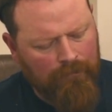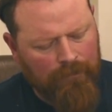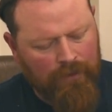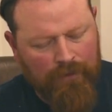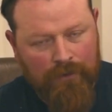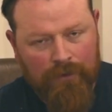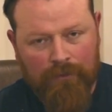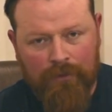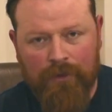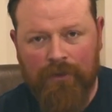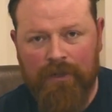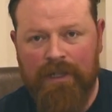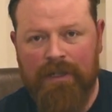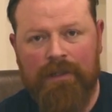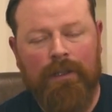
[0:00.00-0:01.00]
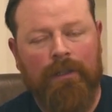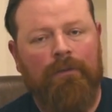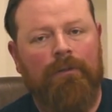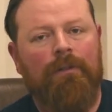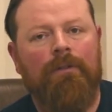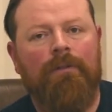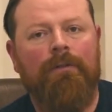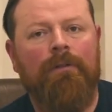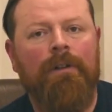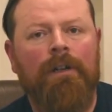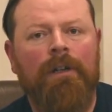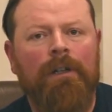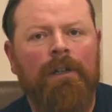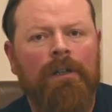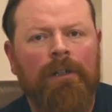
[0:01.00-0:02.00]
There's no trees that grow
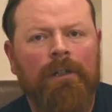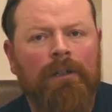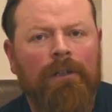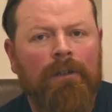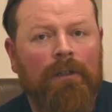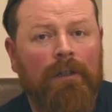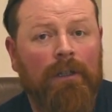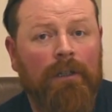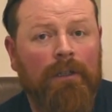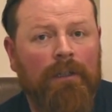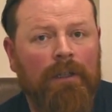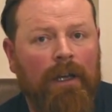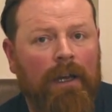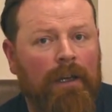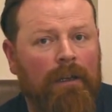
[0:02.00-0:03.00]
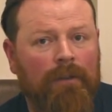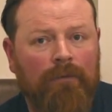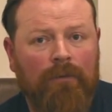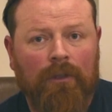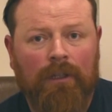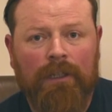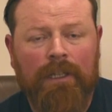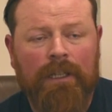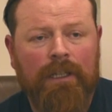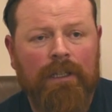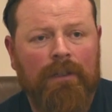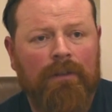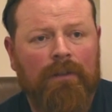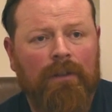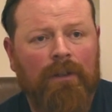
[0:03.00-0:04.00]
on the Isle of Orkney.
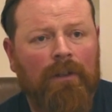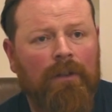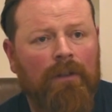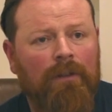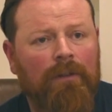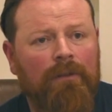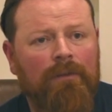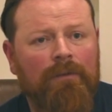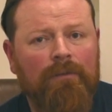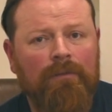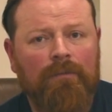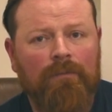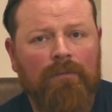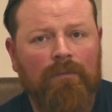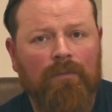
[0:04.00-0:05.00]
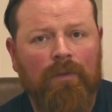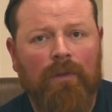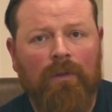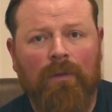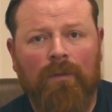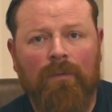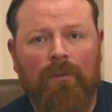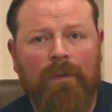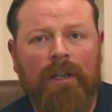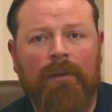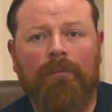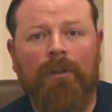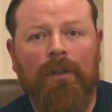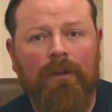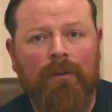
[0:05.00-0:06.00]
It's all so
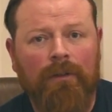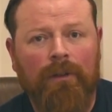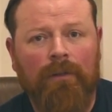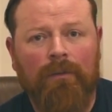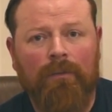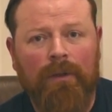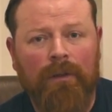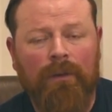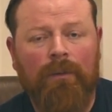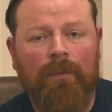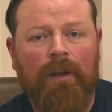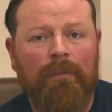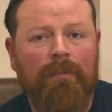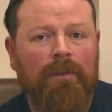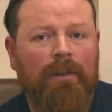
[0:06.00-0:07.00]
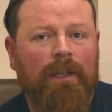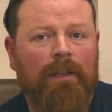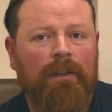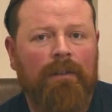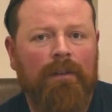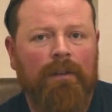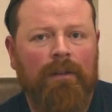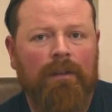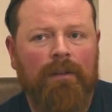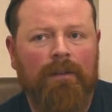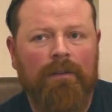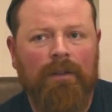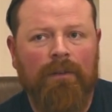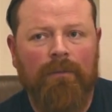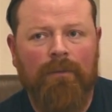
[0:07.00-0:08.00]
windblown and windswept that
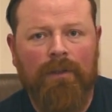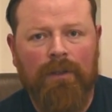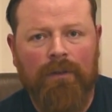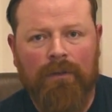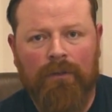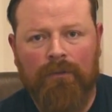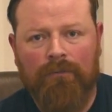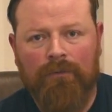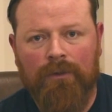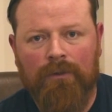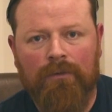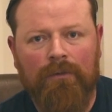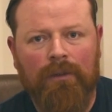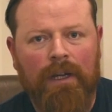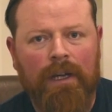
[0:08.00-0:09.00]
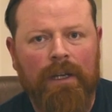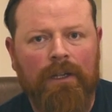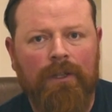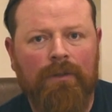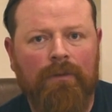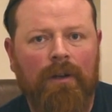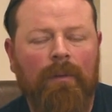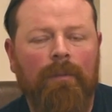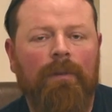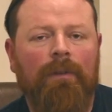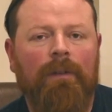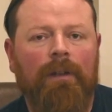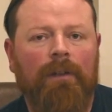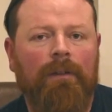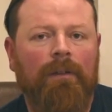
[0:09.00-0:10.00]
it's really sort of low-lying
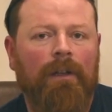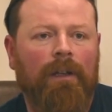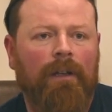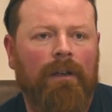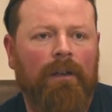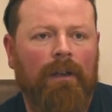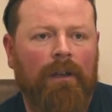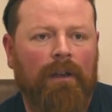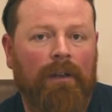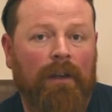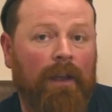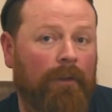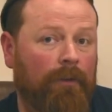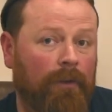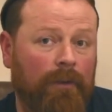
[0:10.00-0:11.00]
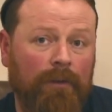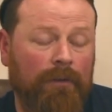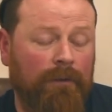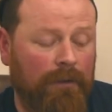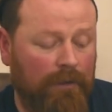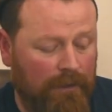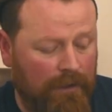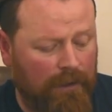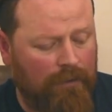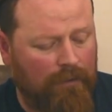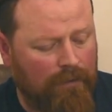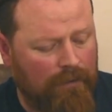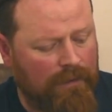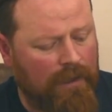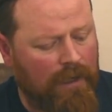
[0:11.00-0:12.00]
shrubs and heather that
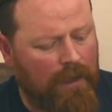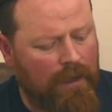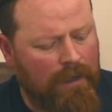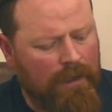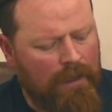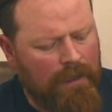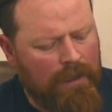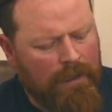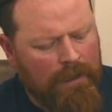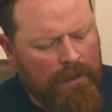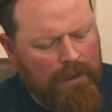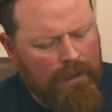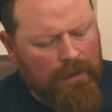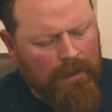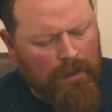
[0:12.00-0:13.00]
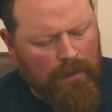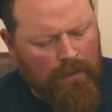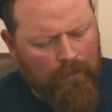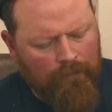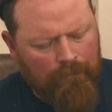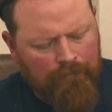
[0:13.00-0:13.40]
grows there. I